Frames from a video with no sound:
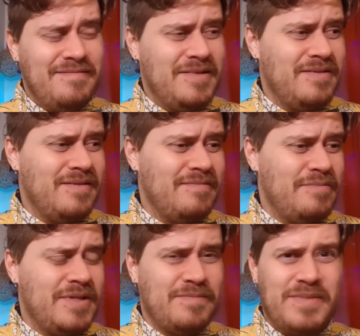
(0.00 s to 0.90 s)
you're
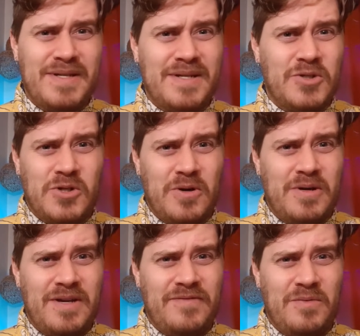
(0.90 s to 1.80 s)
just being a
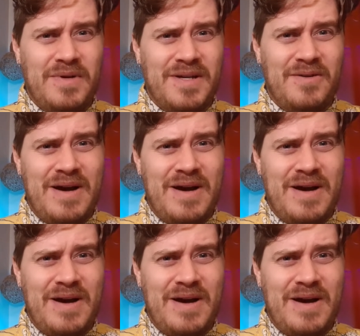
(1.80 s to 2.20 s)
jerk if you want to go